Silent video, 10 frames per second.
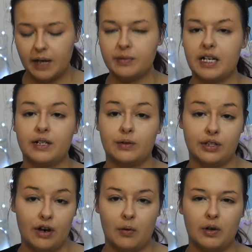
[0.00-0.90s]
obsessed with
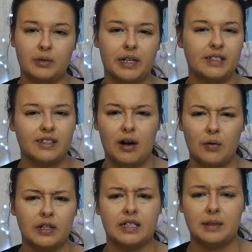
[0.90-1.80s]
Star Wars because Star
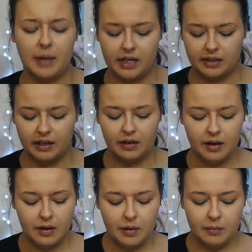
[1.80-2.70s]
Wars is amazing.
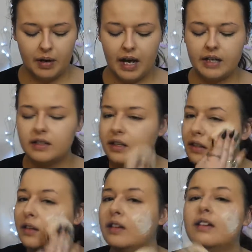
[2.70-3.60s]
But,
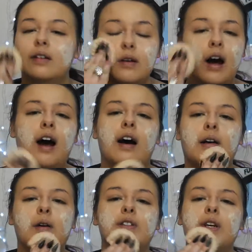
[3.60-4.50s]

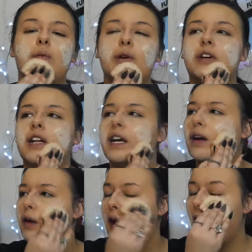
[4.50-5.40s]
so we were like,
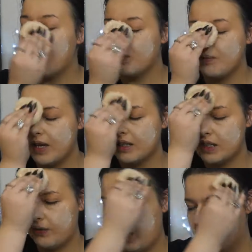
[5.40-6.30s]
okay, how do we make this
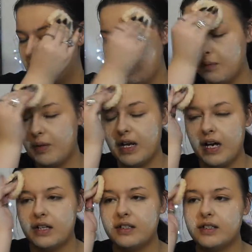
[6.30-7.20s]
fancy?
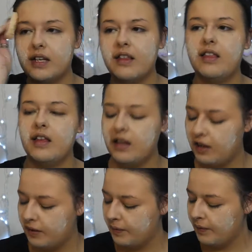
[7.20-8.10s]
Because the
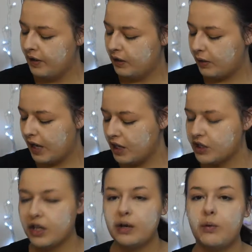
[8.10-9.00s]

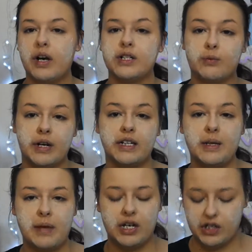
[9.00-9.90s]
location was Wrigley
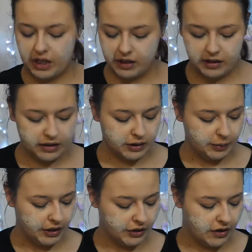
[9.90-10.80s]
Mansion. Here's a
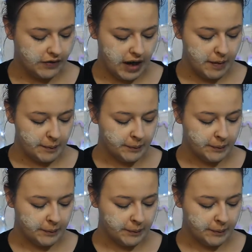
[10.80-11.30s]
picture of that.